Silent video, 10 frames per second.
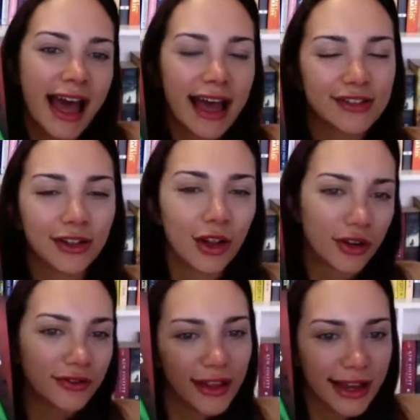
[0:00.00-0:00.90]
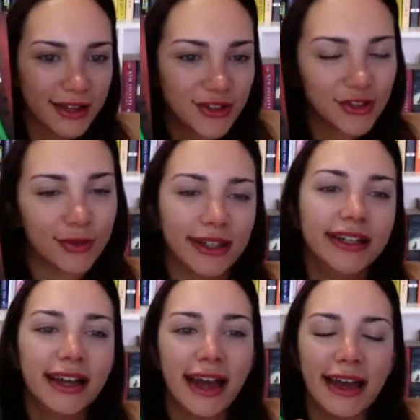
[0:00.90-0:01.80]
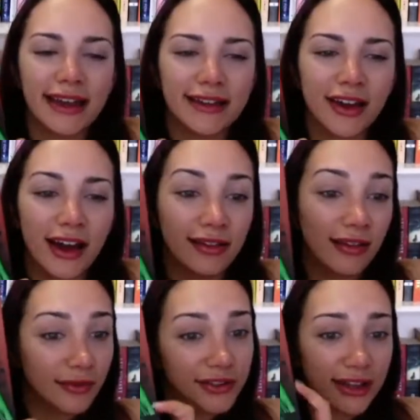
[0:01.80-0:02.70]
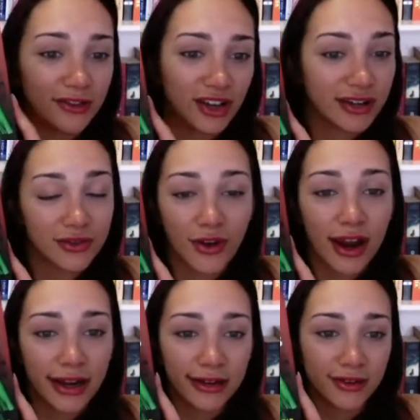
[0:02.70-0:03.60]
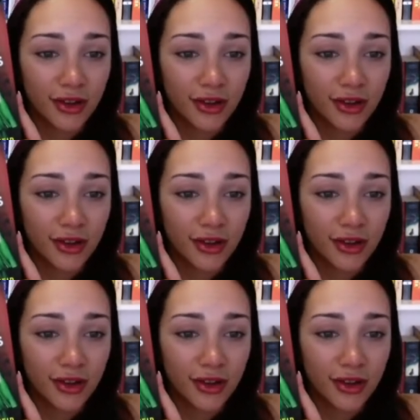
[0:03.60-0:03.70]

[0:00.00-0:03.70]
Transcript: has a lot of layers to it, and I love Taylor Jenkins' writing.